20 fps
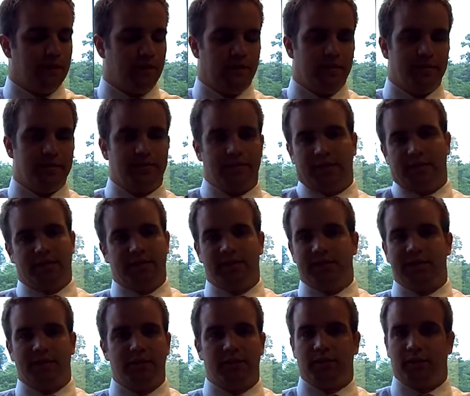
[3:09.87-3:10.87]
it's
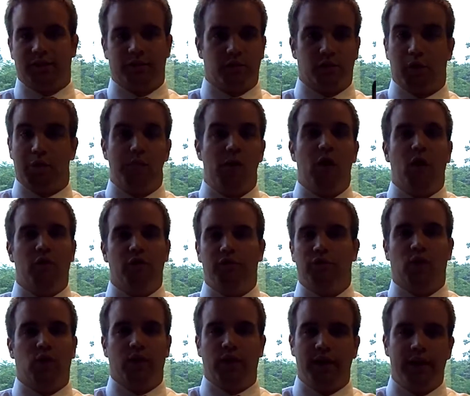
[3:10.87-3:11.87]
essentially a remote
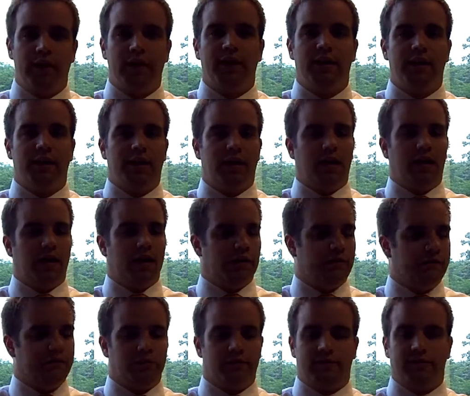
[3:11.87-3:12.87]
for it.
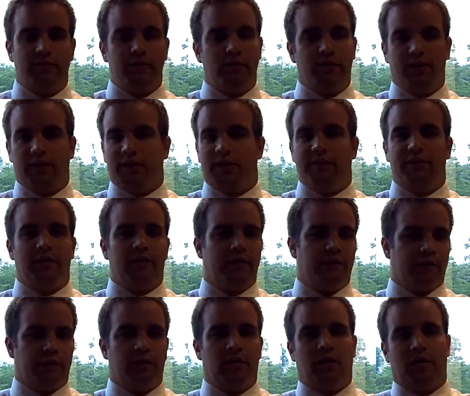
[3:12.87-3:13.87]
If you can leave it in
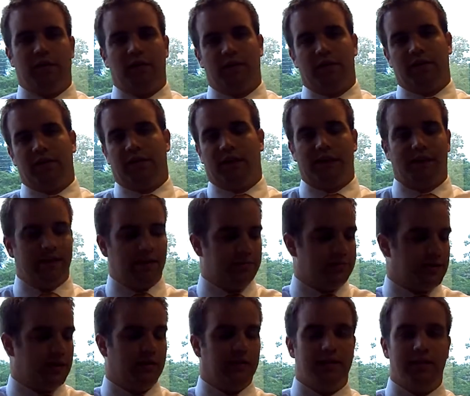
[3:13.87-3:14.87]
your car. A lot of
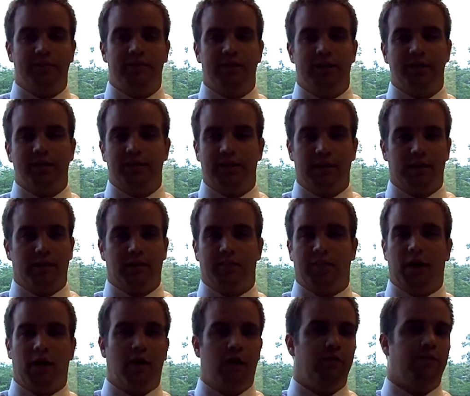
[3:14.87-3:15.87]
times I'll leave this here in
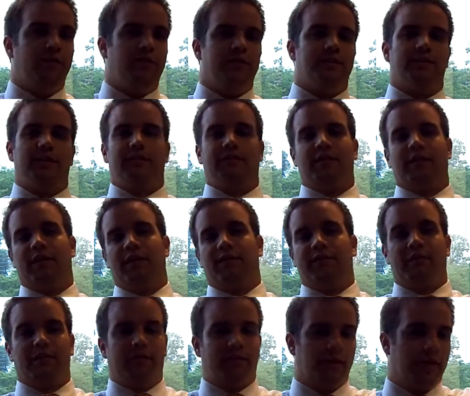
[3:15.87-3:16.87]
my office if
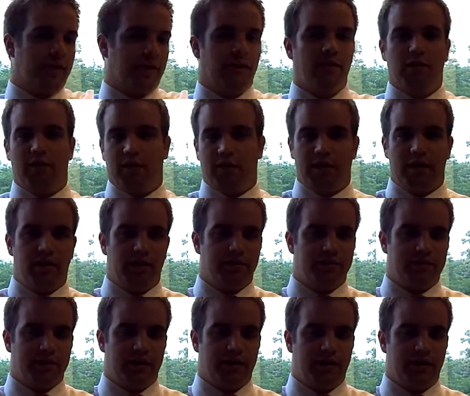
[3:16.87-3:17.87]
I've got to go to the other
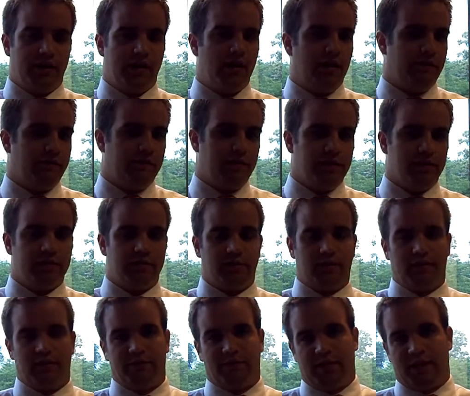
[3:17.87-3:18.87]
side of the office,
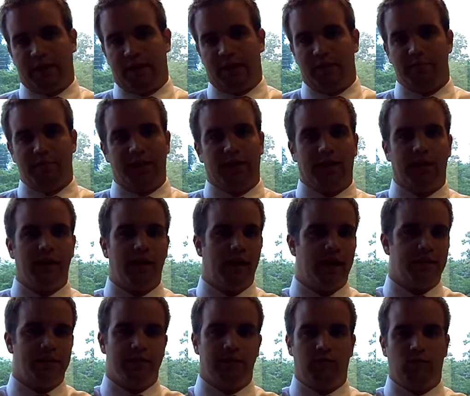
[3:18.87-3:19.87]
or if I got to meet a
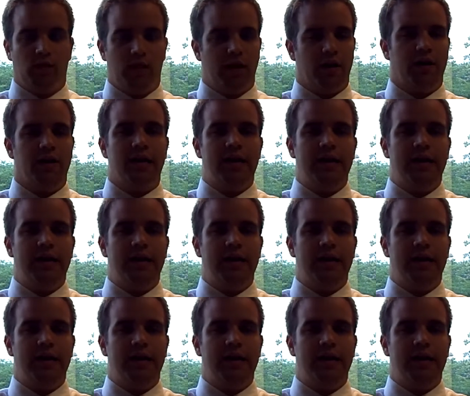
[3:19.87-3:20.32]
client somewhere.